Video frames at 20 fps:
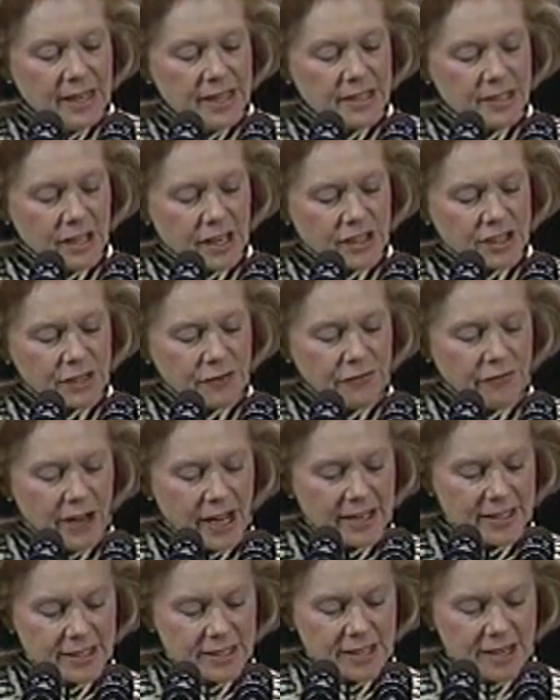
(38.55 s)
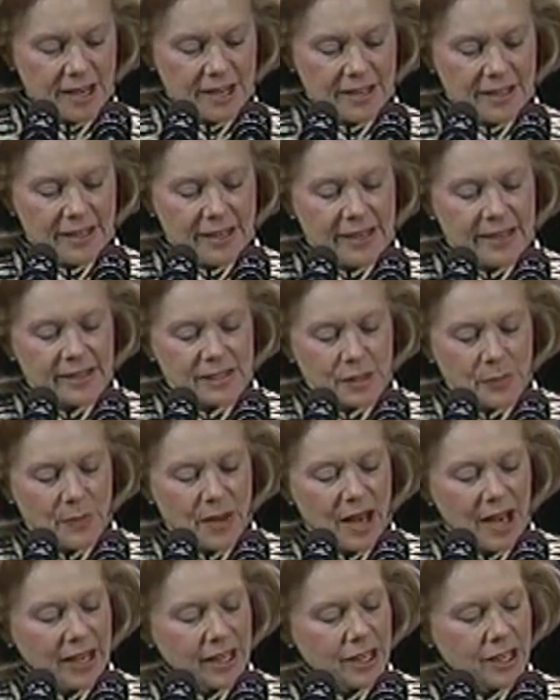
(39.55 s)
Sascha Feinstein is a
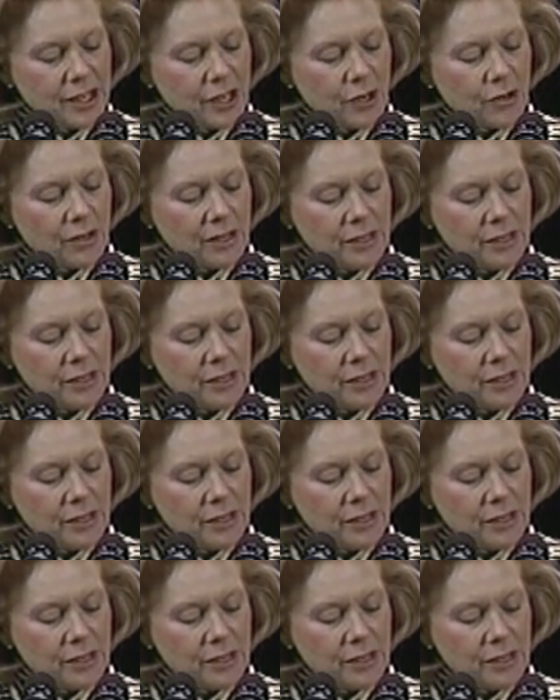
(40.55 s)
pioneer